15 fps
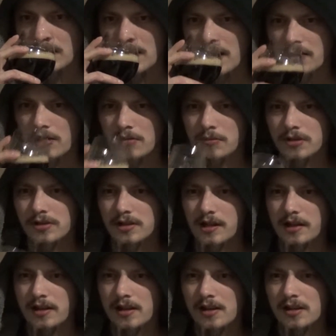And almost
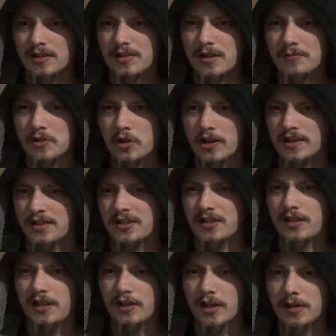like some sort of
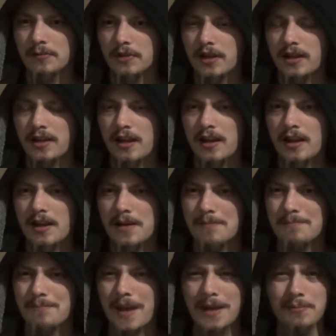syrup, like a
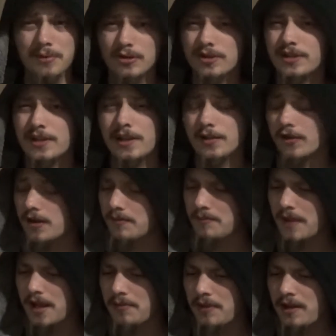maple syrup
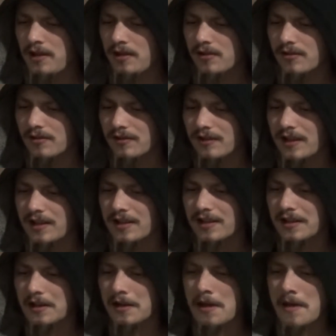maybe, or like
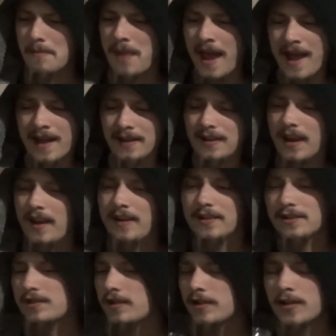a pancake
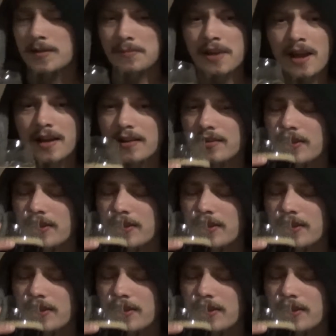syrup kind of